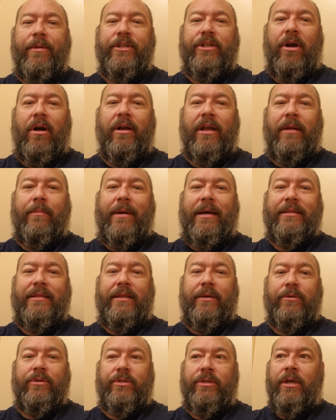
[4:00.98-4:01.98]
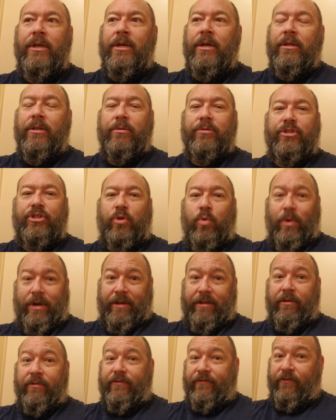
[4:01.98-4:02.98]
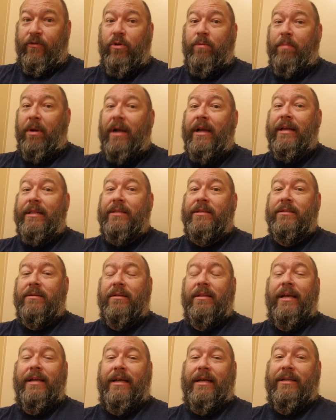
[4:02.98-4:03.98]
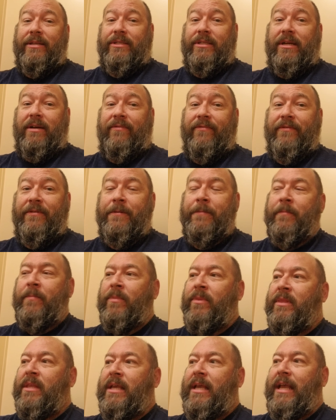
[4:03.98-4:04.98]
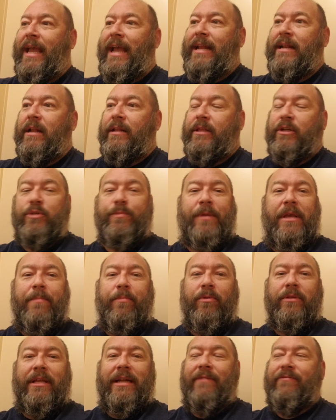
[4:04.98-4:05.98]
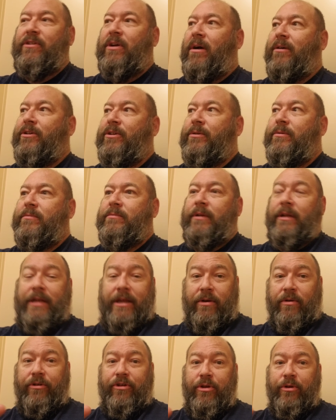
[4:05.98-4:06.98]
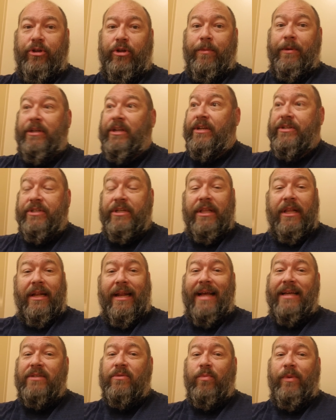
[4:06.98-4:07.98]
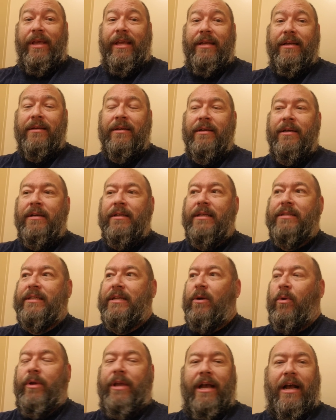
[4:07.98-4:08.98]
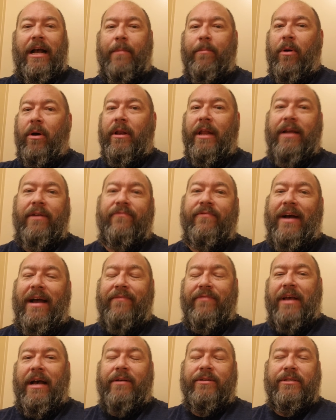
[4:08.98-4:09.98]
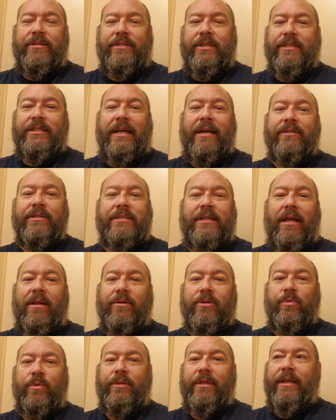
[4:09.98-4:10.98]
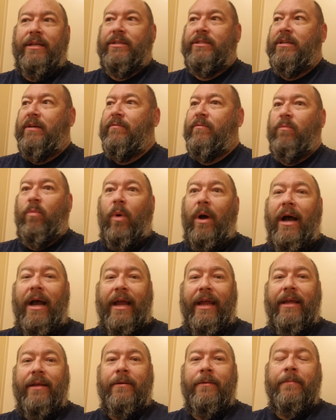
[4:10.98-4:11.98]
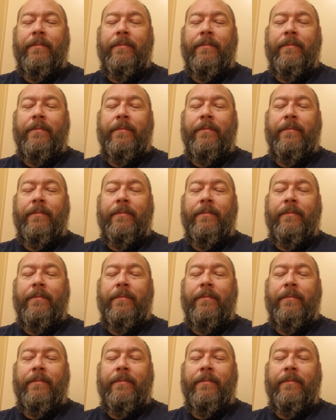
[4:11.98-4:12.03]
talking about those those twenty those food buckets and all that kind of stuff. And there's people that I've talked to here on YouTube just in the last week that said, "Oh yeah, I bought like five thousand, six thousand dollars worth of that stuff." Why?